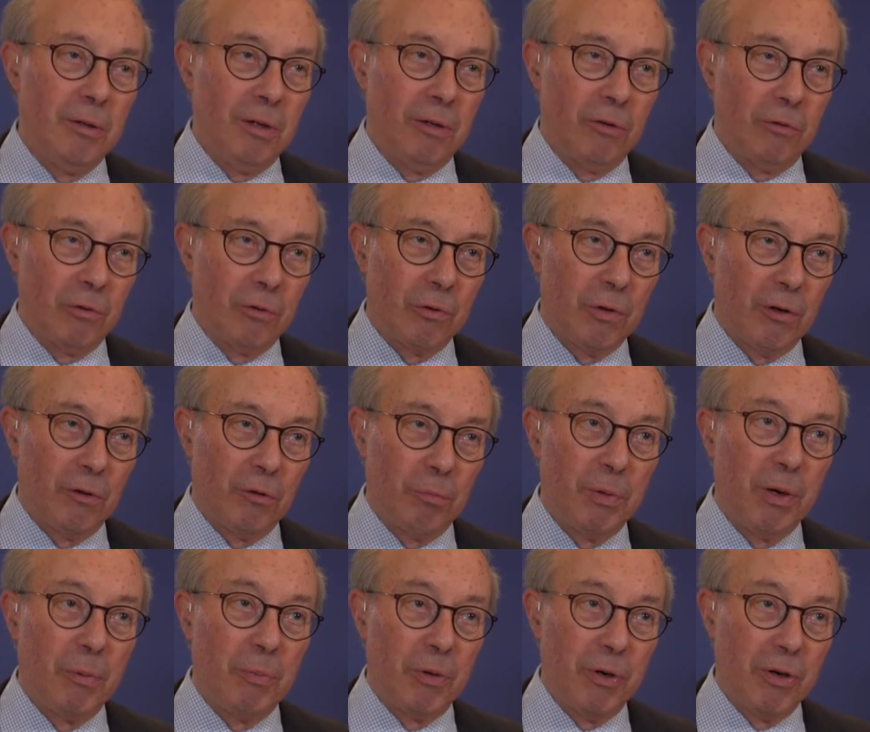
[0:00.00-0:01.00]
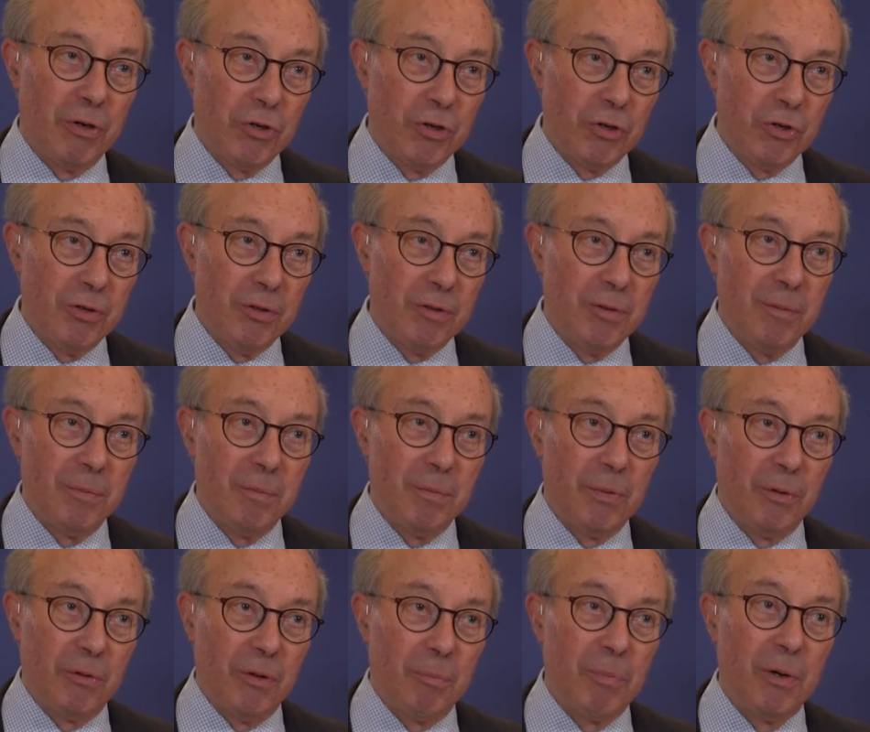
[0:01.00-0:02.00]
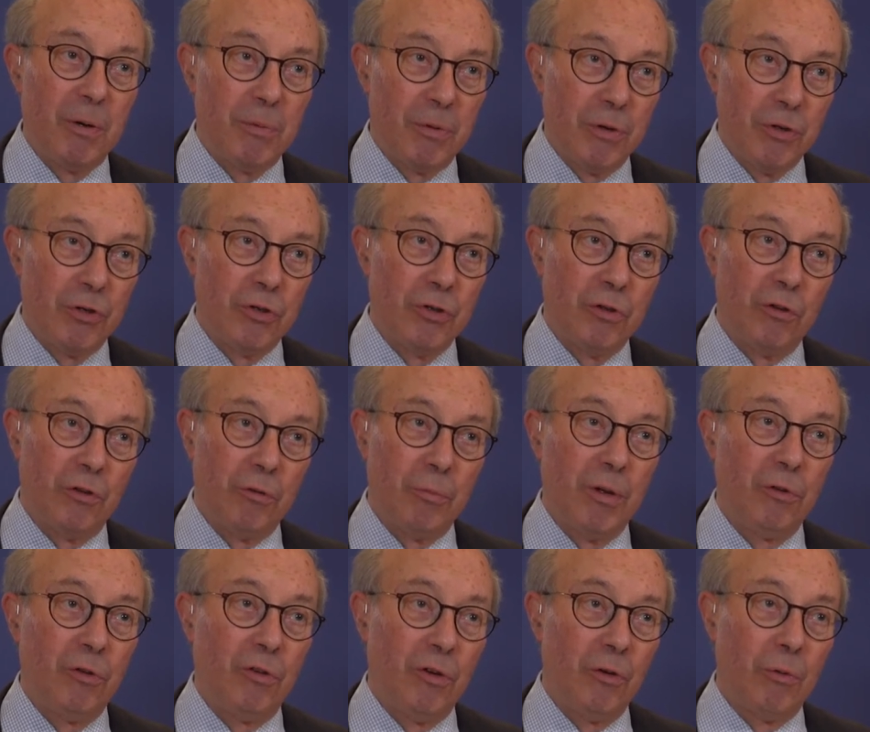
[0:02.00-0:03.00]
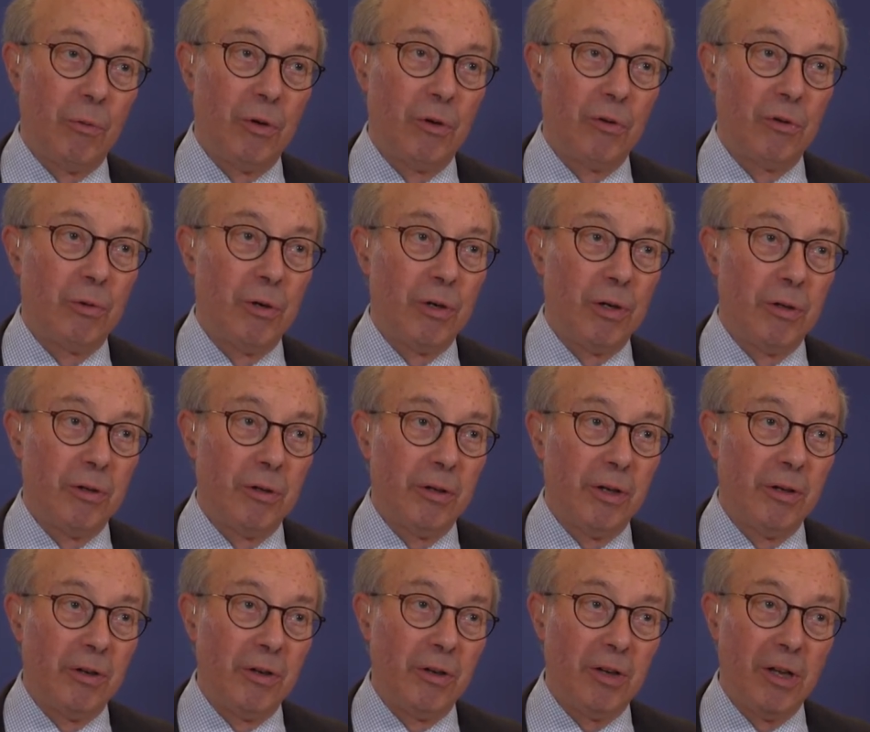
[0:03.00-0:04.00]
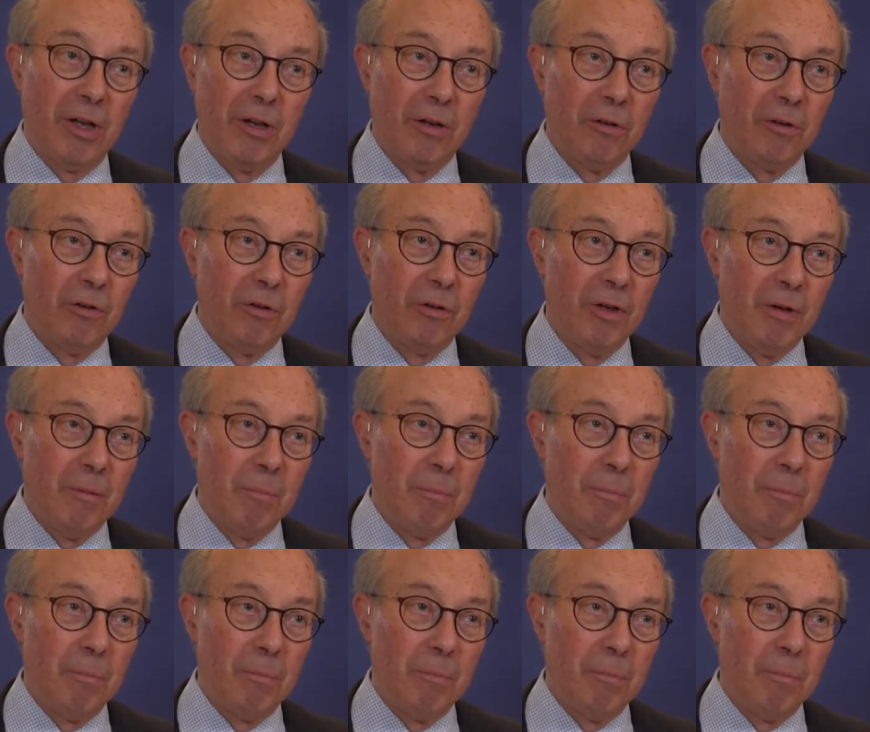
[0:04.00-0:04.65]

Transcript: It requires preparation, but the preparation is immensely worthwhile, and in the end,